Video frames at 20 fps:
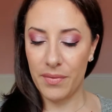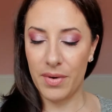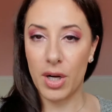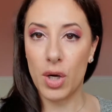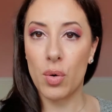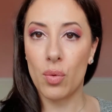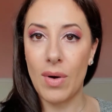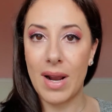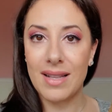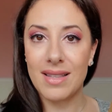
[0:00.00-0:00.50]

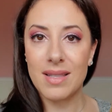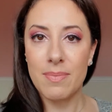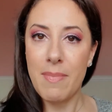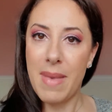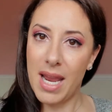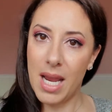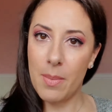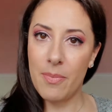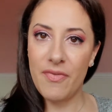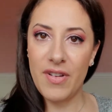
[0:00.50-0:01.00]
regrets
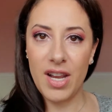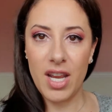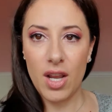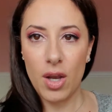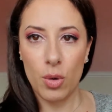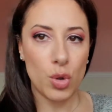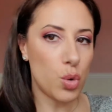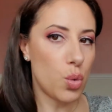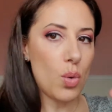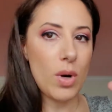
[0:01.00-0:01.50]
makeup
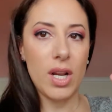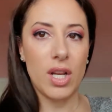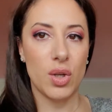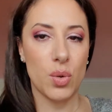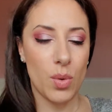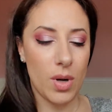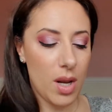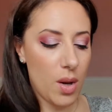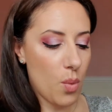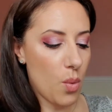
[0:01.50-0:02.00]
video
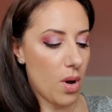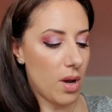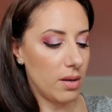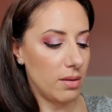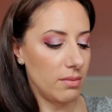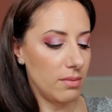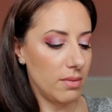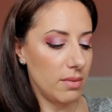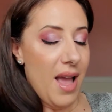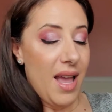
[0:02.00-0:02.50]

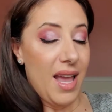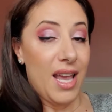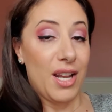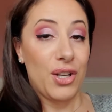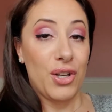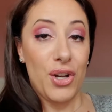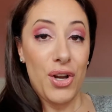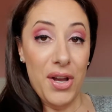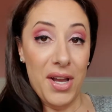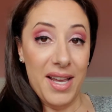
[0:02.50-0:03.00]
2021.
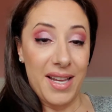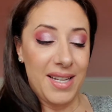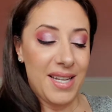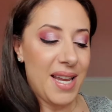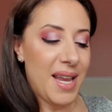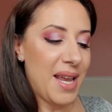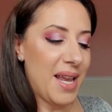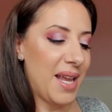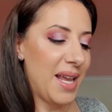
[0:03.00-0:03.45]
It could.